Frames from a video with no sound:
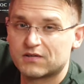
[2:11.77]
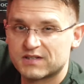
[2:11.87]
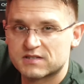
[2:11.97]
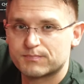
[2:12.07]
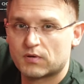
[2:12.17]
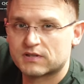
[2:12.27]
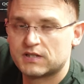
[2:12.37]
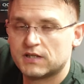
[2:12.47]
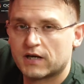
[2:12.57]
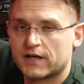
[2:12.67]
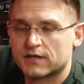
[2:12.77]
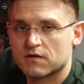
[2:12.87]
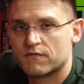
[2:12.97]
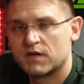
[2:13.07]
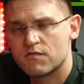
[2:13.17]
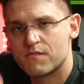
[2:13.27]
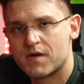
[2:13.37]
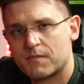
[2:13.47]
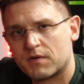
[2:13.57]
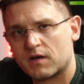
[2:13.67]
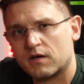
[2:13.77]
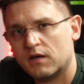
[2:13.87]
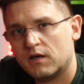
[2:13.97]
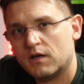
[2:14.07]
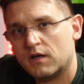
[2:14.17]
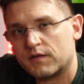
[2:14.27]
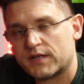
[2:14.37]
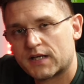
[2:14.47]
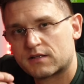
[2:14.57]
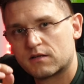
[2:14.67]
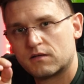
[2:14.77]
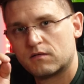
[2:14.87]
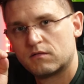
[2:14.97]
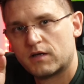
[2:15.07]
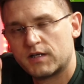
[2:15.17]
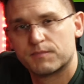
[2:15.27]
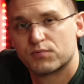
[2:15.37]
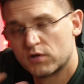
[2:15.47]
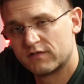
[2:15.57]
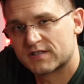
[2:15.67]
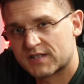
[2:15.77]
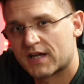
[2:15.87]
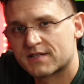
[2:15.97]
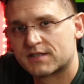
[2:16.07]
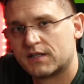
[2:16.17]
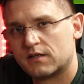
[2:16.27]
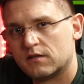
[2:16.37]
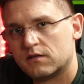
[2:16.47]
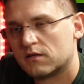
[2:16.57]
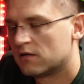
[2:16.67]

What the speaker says: on this spot here, and we remember that in the previous testing,